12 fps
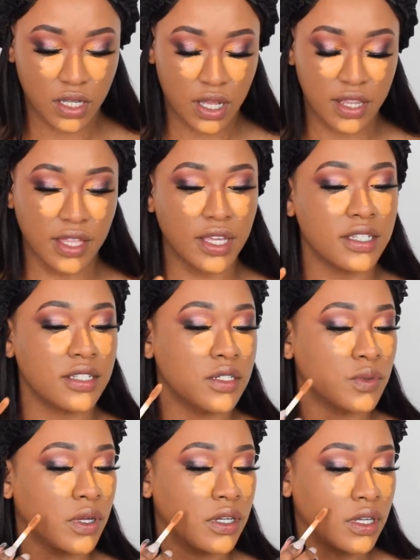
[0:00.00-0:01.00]
I think it's
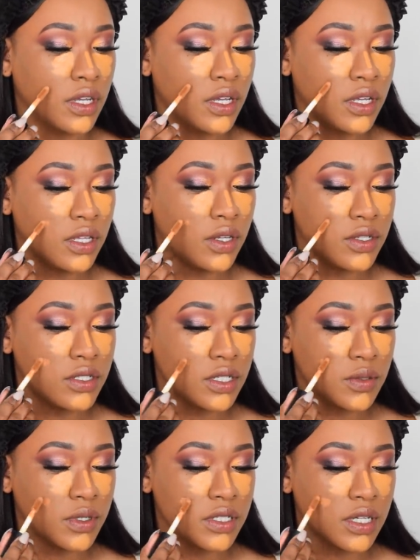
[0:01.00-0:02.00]
this one. Use
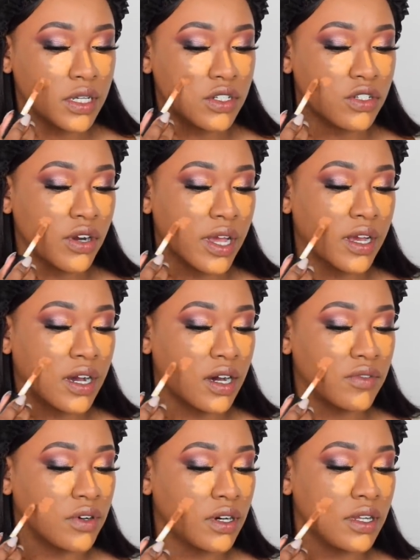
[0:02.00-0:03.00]
this one to try
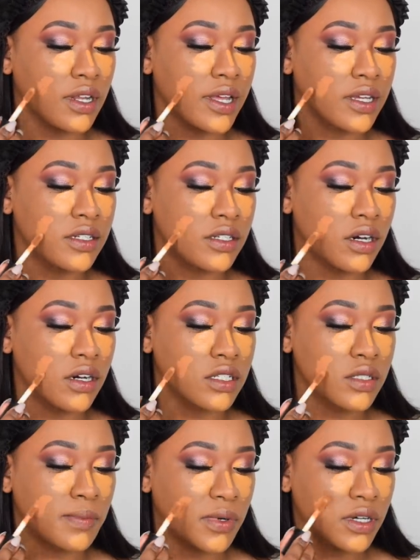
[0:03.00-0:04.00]
cover like
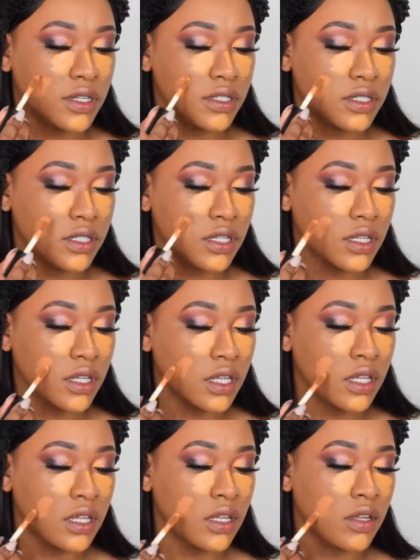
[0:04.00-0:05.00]
dark spots
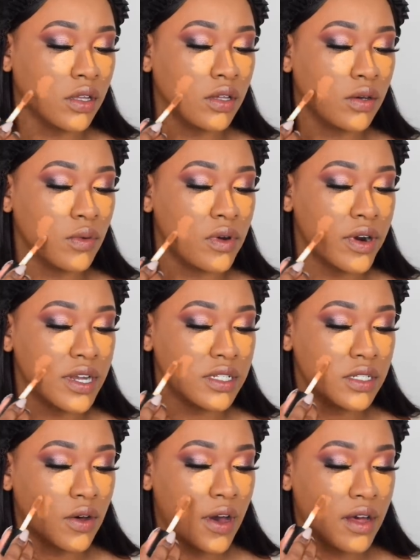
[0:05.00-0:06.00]
where I
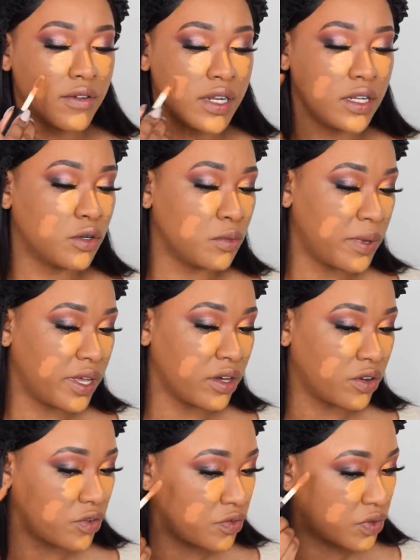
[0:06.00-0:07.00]
still have a little bit
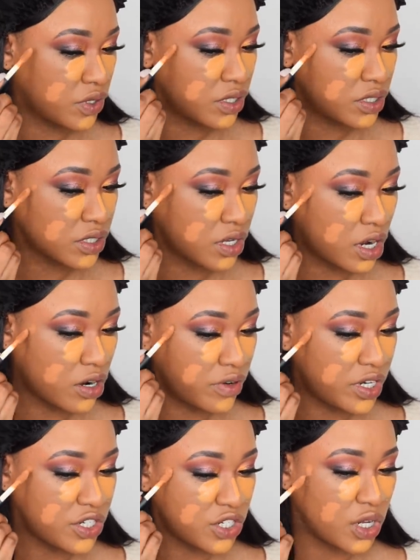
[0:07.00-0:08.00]
of
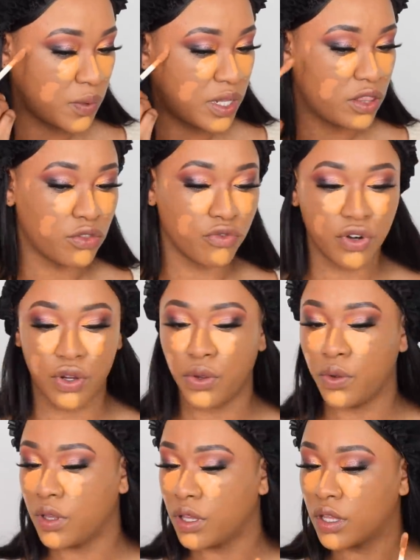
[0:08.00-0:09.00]
scarring showing through,